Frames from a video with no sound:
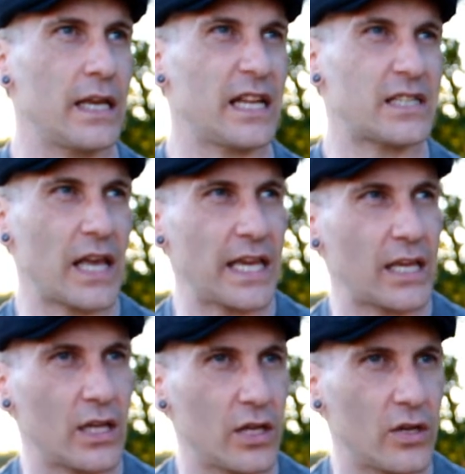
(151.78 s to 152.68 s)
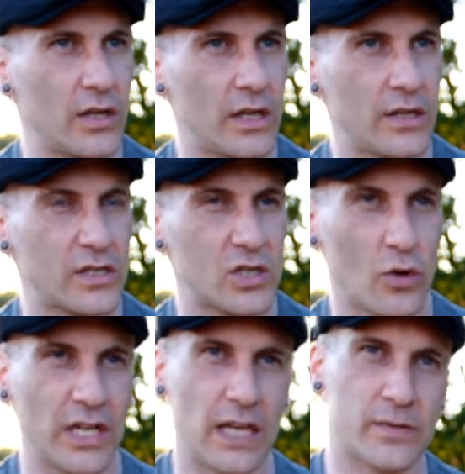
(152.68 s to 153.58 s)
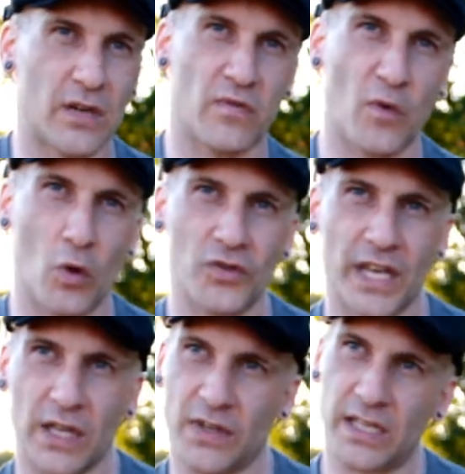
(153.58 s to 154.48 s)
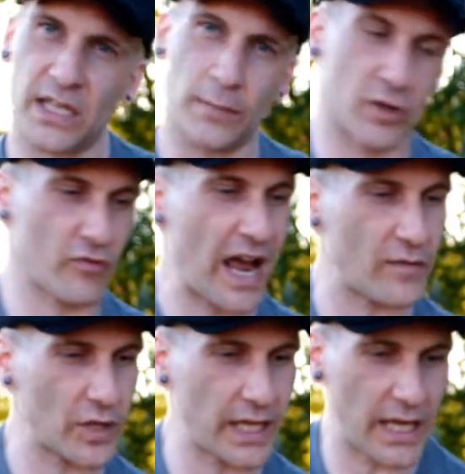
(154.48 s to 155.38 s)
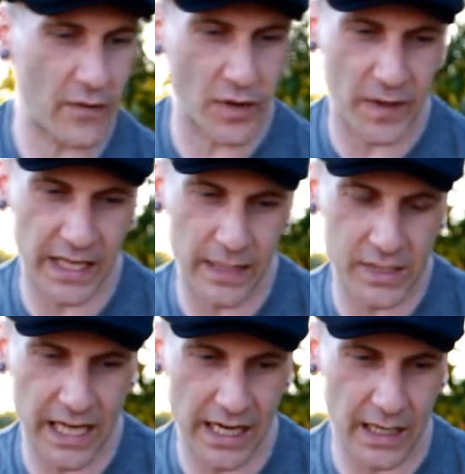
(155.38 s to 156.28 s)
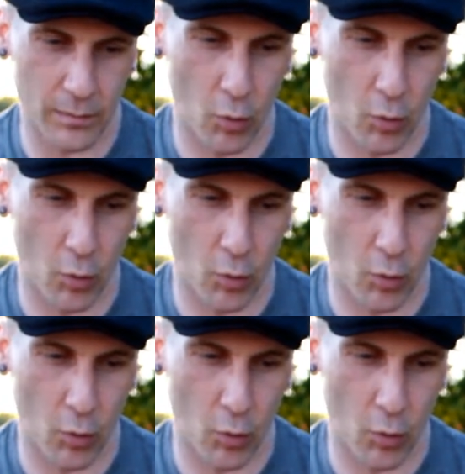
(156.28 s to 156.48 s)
it's like you, the story keeps unfolding and things keep unraveling and everything keeps getting